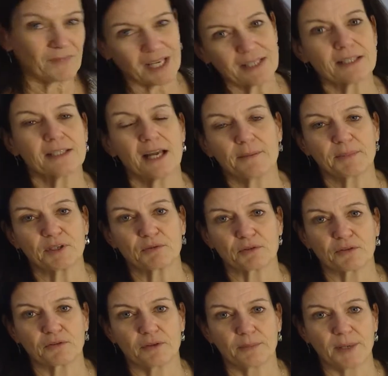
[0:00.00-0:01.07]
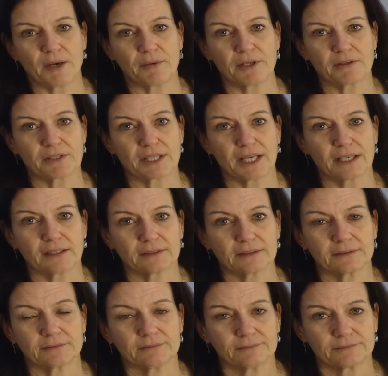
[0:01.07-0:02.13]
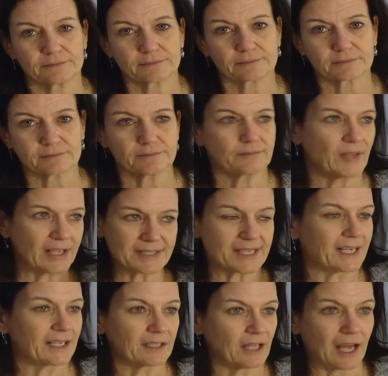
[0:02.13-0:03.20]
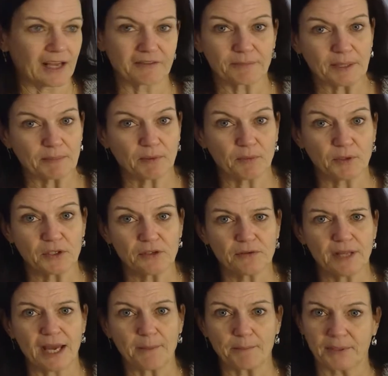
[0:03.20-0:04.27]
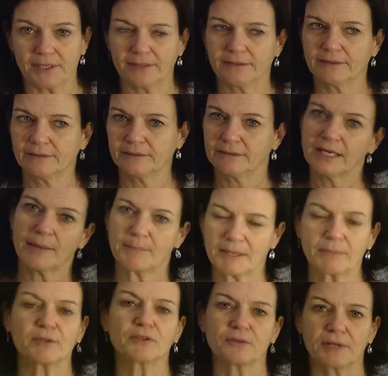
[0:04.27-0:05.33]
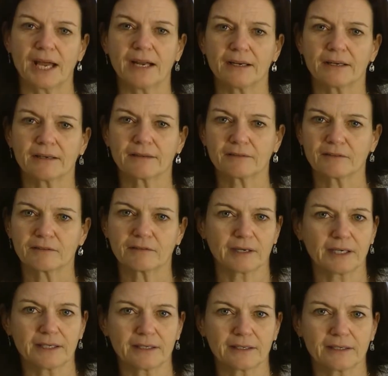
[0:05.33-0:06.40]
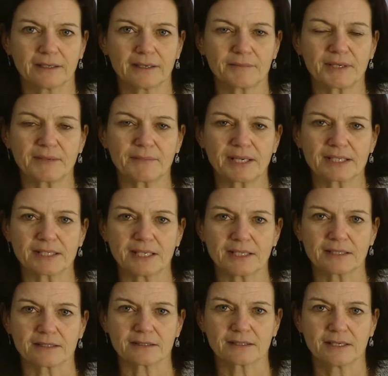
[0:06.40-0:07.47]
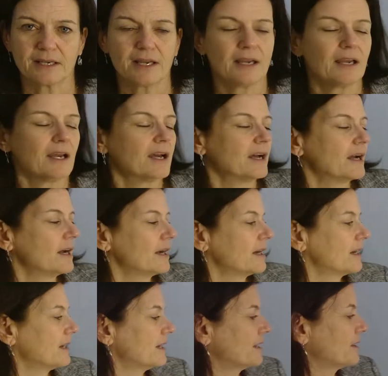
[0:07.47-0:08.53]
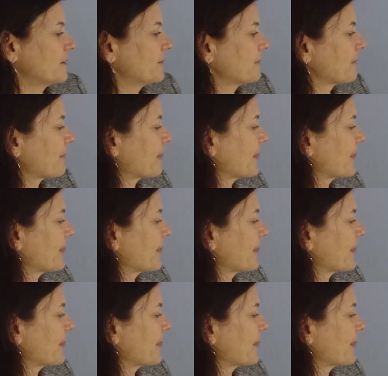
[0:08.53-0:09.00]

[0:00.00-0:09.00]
to not be truthful about what you're saying. Not saying a lot of people would do that, but yeah, people do that, right? I mean, it makes sense. But